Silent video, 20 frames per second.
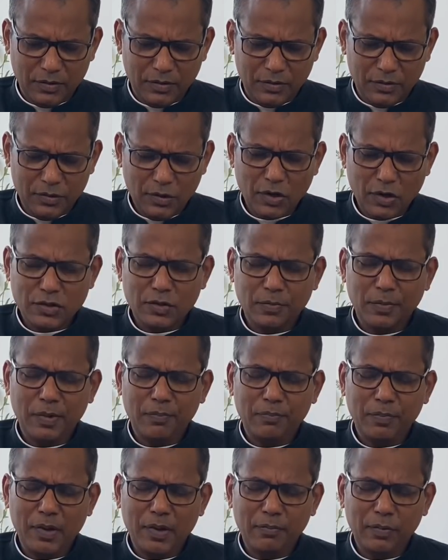not to be
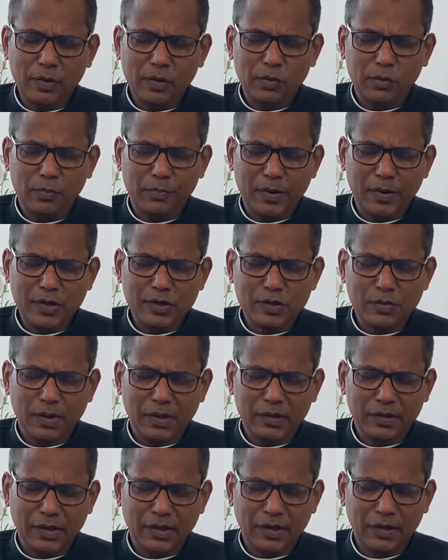people who preach
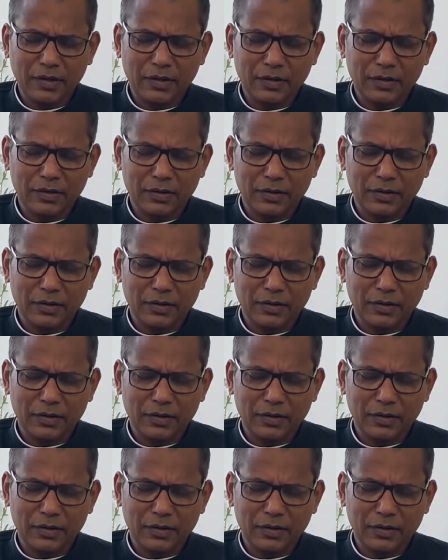one thing